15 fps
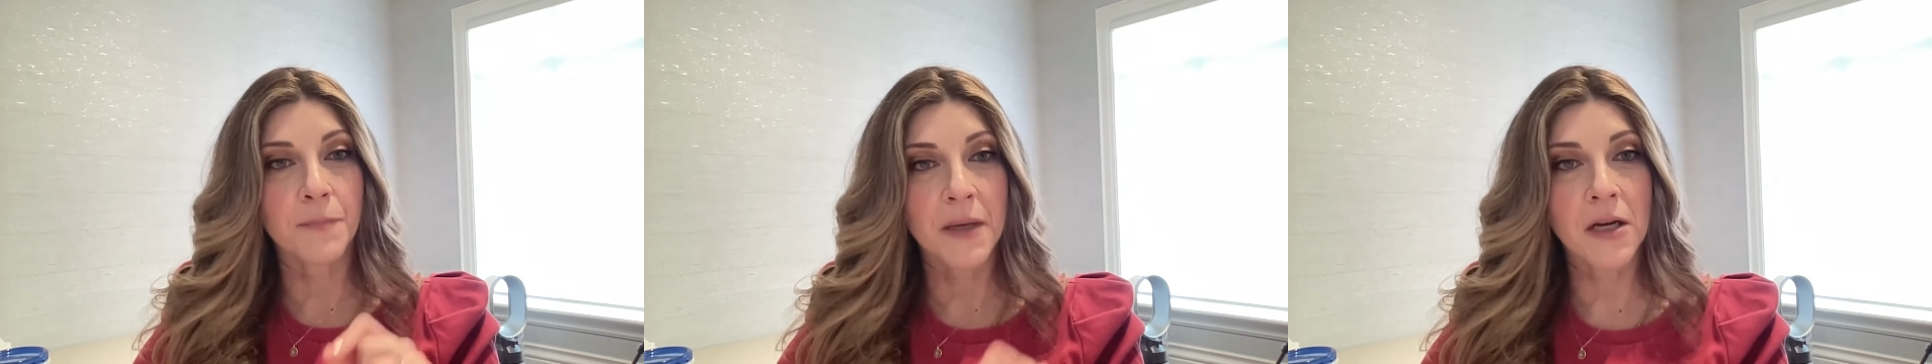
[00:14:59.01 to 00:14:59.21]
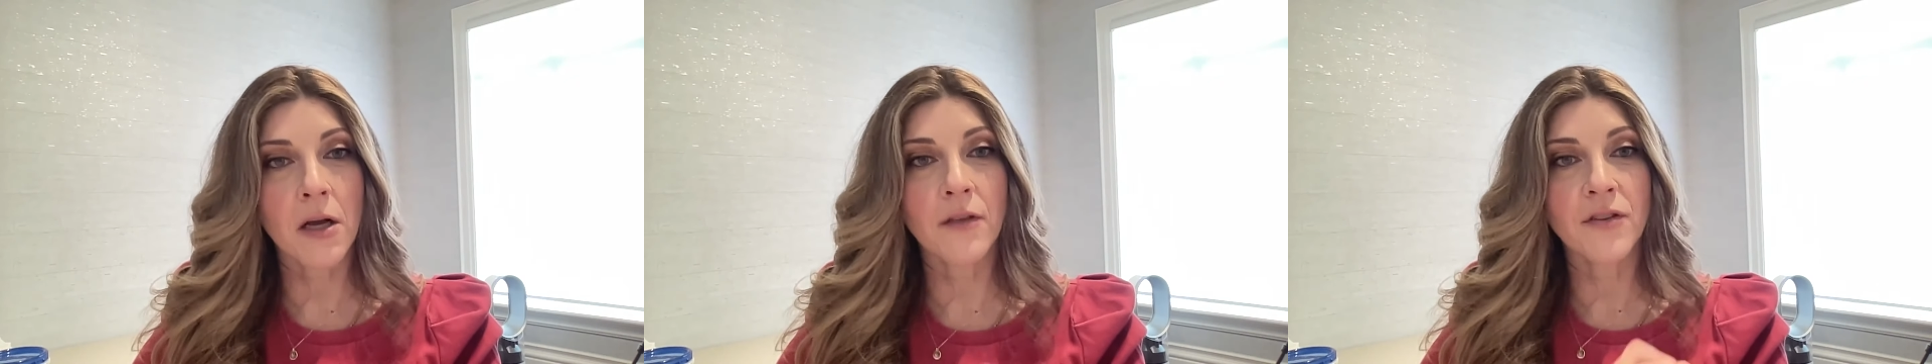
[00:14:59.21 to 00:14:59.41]

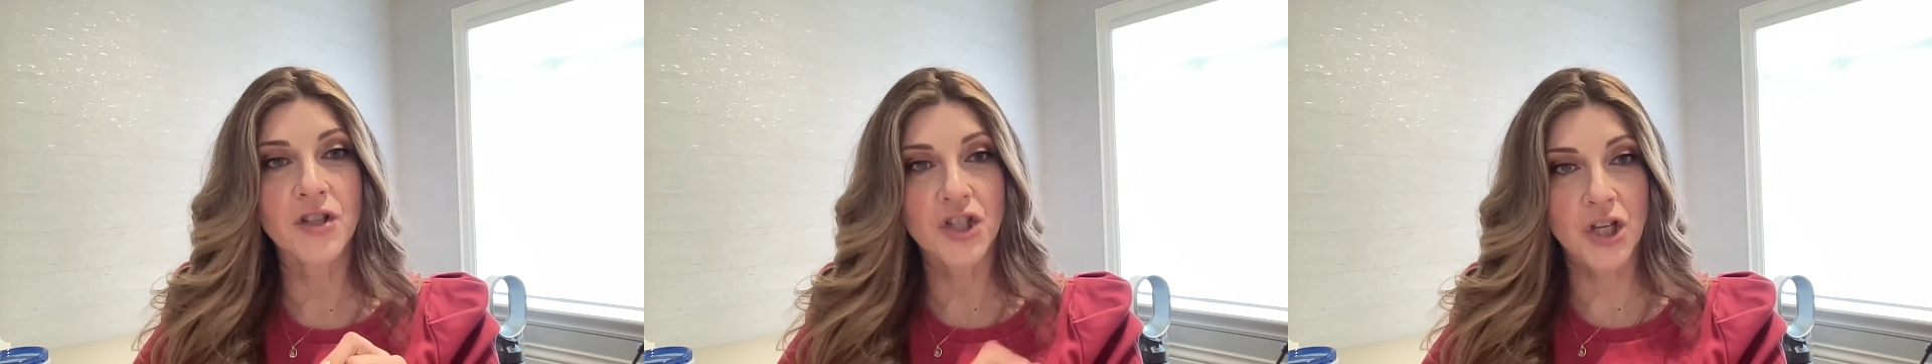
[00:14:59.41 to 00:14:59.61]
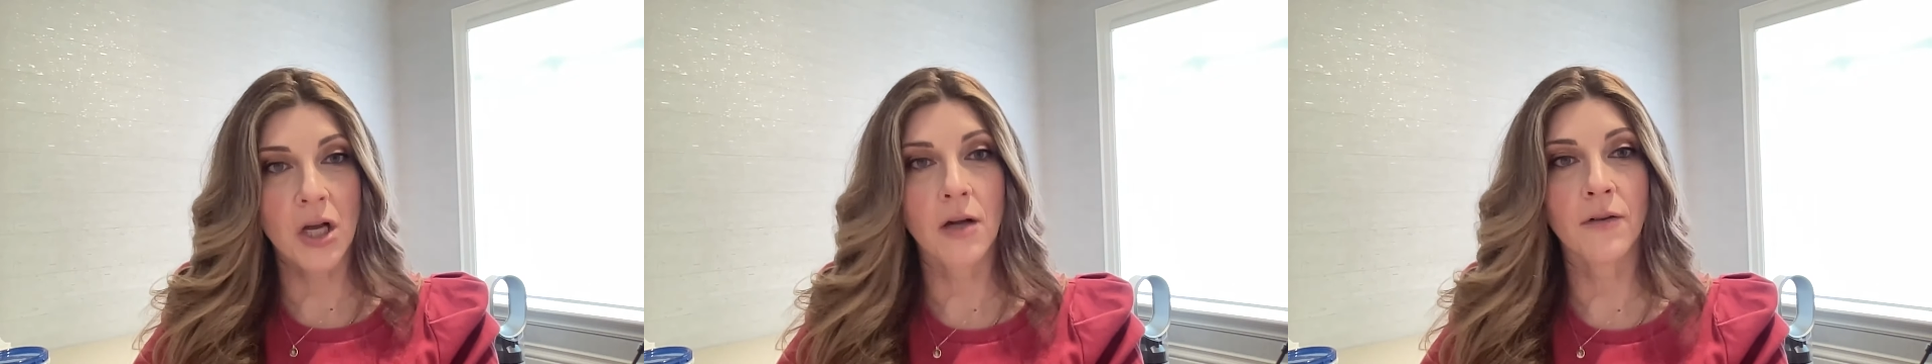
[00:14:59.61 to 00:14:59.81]
been on the
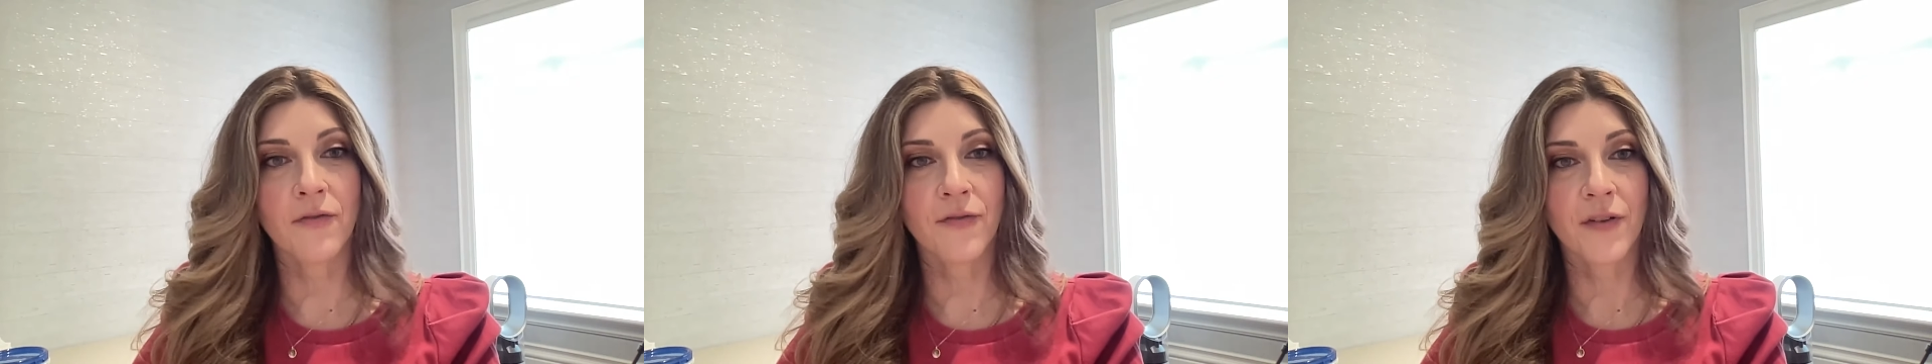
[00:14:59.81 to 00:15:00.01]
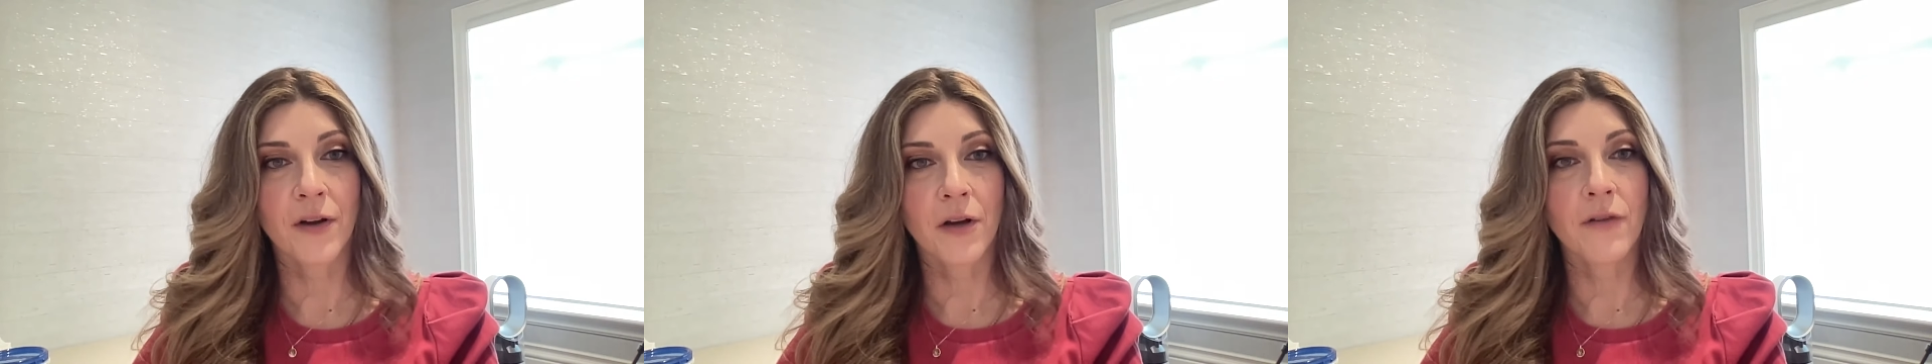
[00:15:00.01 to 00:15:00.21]

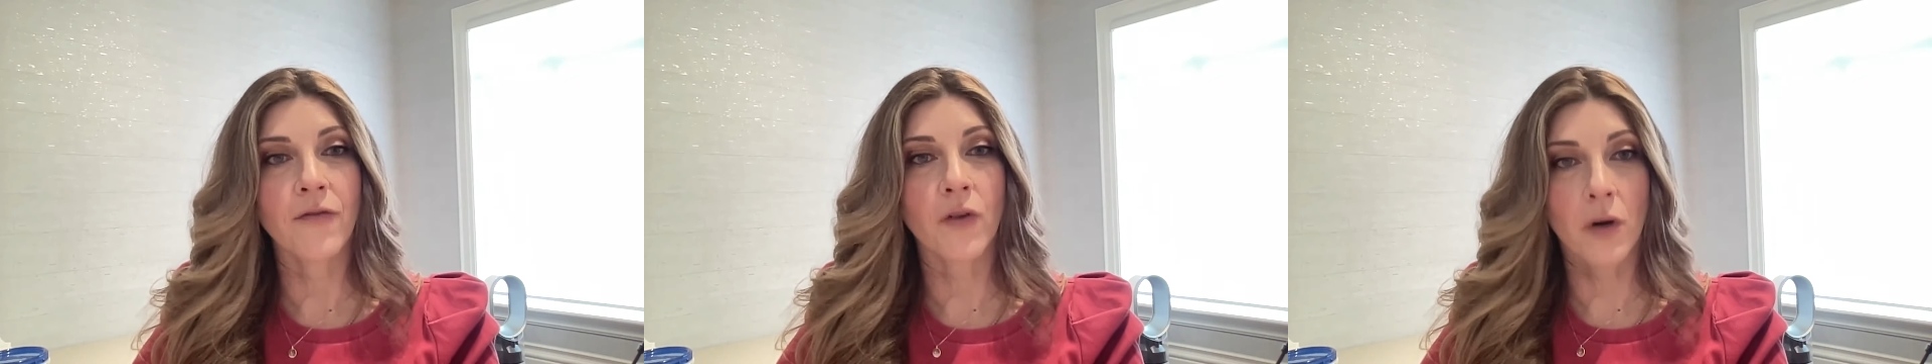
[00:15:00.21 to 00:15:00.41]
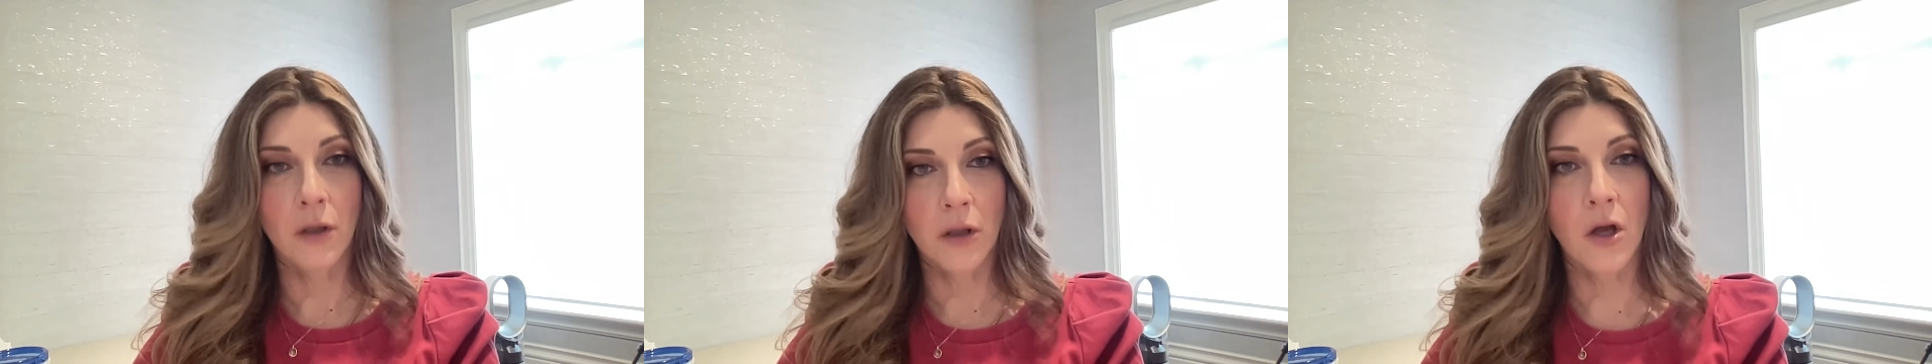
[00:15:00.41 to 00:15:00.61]
shelf
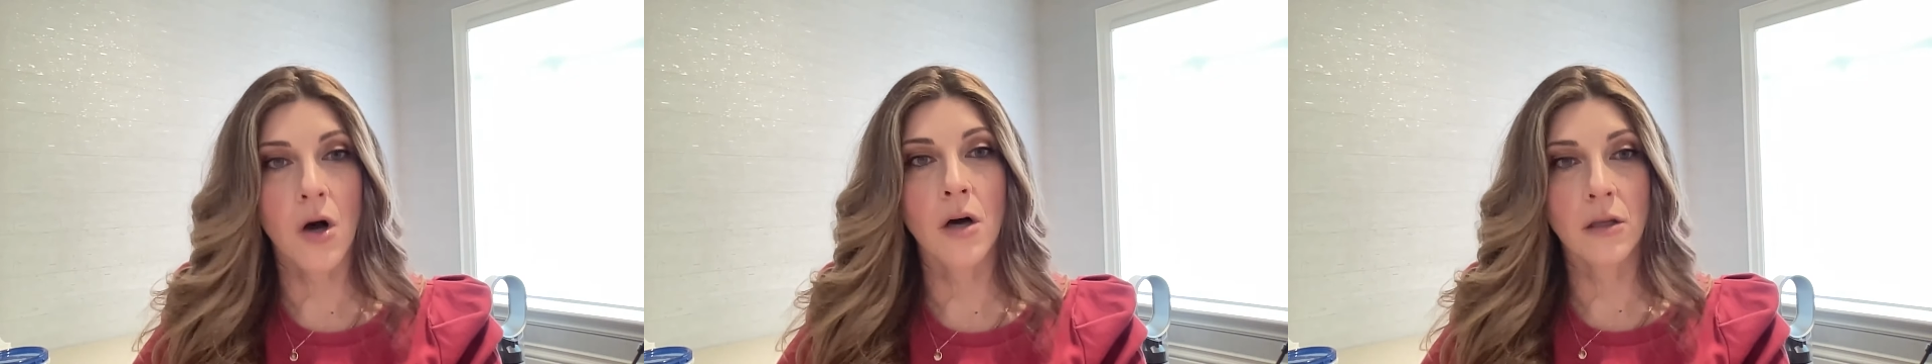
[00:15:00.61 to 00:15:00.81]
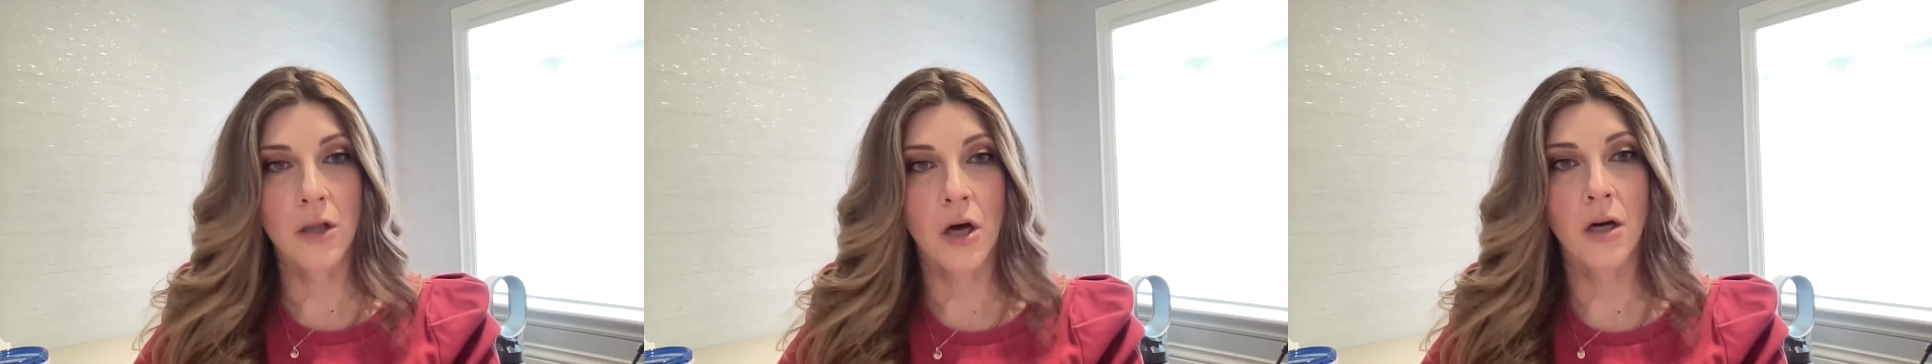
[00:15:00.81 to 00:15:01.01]
for a
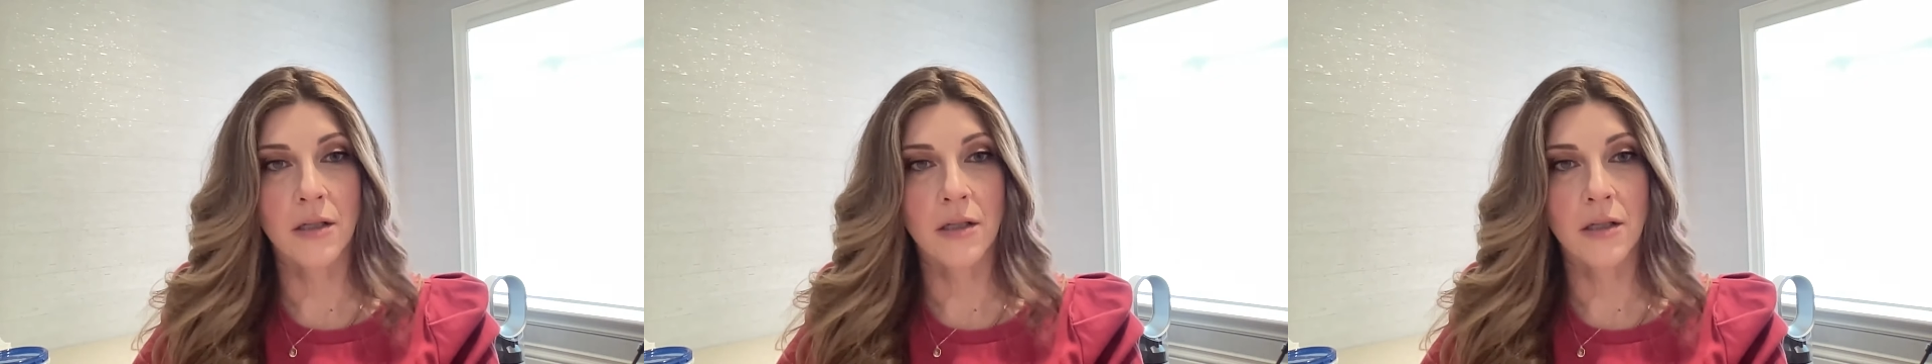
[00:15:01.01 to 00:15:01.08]
long, long